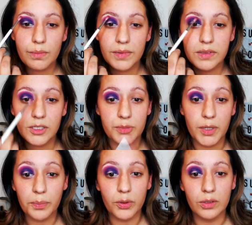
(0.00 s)
it looks
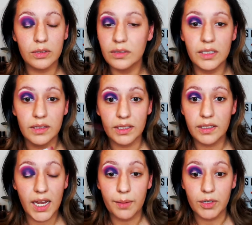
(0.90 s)
purple in the
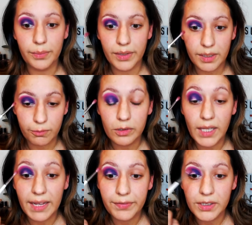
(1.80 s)
camera, but in real
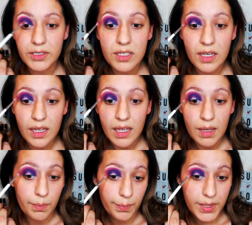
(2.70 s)
life it looks
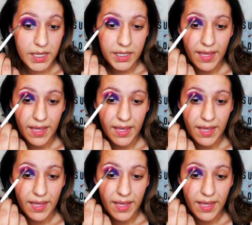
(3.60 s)
pink.